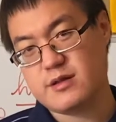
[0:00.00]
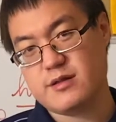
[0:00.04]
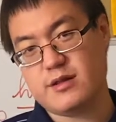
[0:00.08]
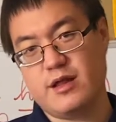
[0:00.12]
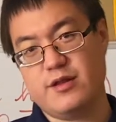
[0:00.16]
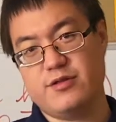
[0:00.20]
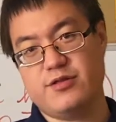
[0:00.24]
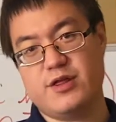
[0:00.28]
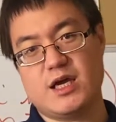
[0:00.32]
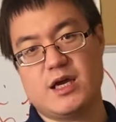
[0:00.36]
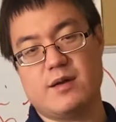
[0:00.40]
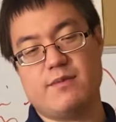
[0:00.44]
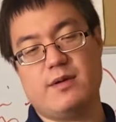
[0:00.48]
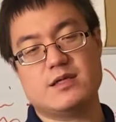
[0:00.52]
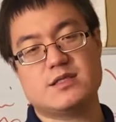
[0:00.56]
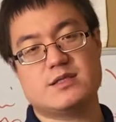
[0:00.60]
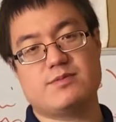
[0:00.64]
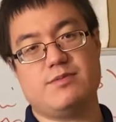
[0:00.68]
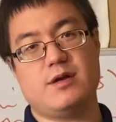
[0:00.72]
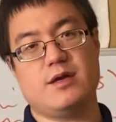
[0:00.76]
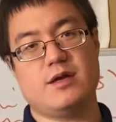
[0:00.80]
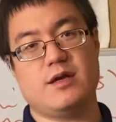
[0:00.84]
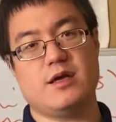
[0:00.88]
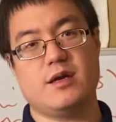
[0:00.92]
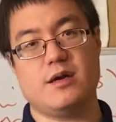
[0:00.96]
Then think about
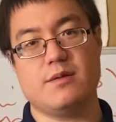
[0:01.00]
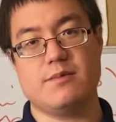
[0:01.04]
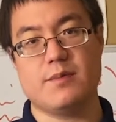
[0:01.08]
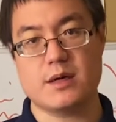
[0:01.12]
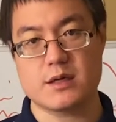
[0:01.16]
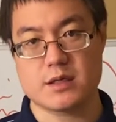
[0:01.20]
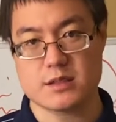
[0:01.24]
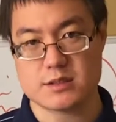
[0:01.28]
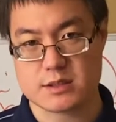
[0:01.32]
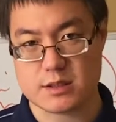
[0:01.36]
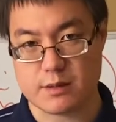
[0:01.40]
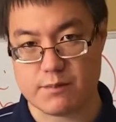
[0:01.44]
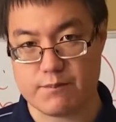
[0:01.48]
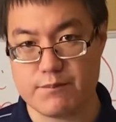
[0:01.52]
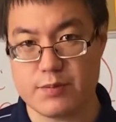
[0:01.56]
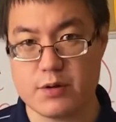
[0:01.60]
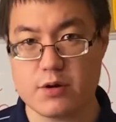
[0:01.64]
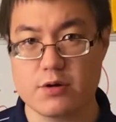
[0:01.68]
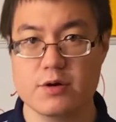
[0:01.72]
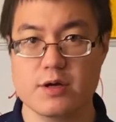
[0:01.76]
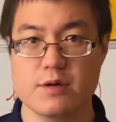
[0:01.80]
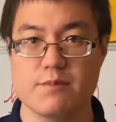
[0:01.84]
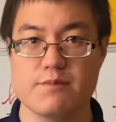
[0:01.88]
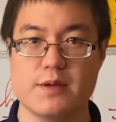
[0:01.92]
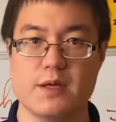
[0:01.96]
splitting it amongst a
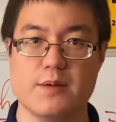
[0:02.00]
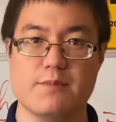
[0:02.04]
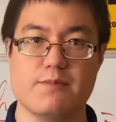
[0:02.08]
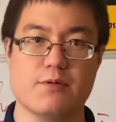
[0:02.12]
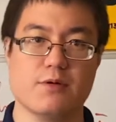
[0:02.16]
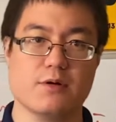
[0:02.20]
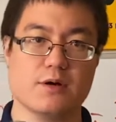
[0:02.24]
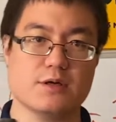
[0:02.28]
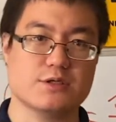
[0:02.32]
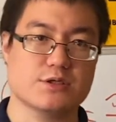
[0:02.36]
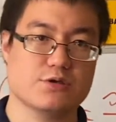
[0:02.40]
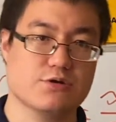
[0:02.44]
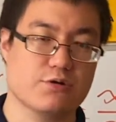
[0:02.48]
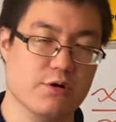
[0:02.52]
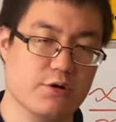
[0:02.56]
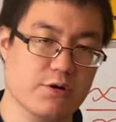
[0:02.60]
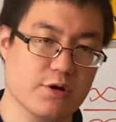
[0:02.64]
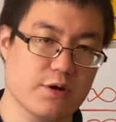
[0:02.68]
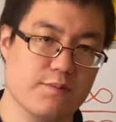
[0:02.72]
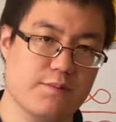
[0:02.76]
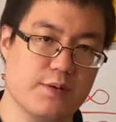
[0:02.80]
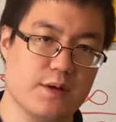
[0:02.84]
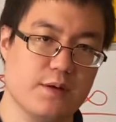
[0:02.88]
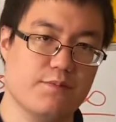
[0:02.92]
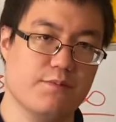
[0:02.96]
billion people, a
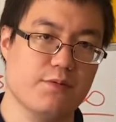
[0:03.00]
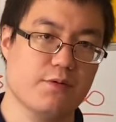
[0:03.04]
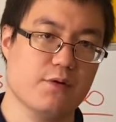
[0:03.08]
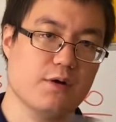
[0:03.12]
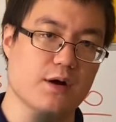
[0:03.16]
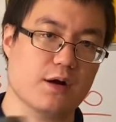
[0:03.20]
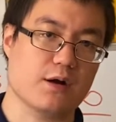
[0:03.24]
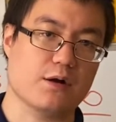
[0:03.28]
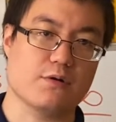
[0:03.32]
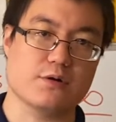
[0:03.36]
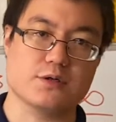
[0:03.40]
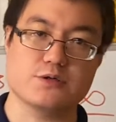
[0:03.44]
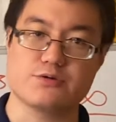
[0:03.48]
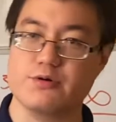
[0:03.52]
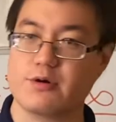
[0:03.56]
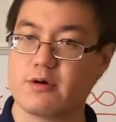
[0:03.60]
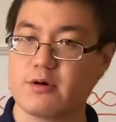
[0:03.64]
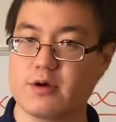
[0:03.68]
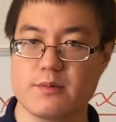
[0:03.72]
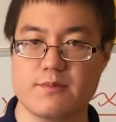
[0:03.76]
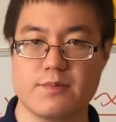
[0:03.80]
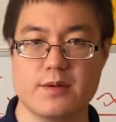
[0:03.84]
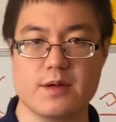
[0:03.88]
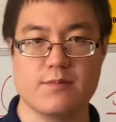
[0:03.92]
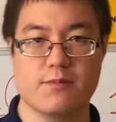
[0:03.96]
trillion people, a
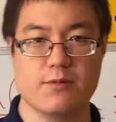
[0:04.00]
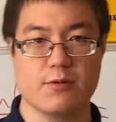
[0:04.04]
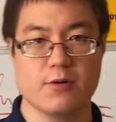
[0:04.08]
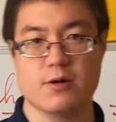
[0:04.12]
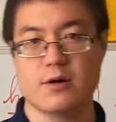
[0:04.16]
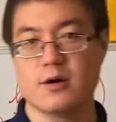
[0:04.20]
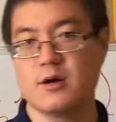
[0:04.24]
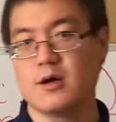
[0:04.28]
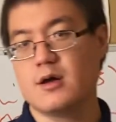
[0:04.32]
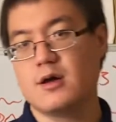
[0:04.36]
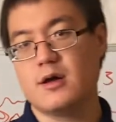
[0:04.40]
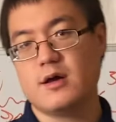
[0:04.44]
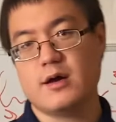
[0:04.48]
quadrillion people.